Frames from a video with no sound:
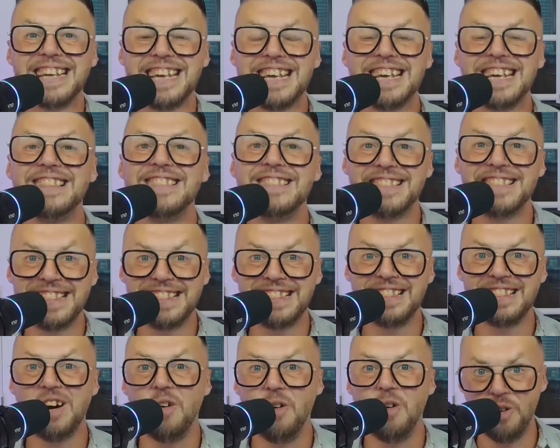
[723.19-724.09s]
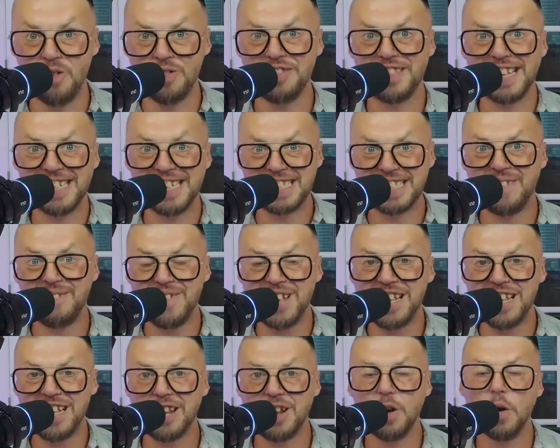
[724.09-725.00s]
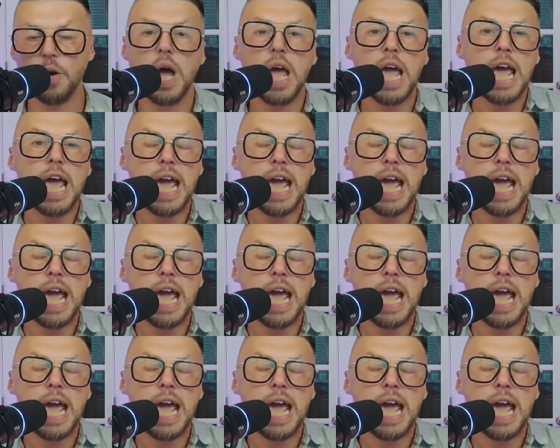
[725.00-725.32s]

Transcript: in the, on this video,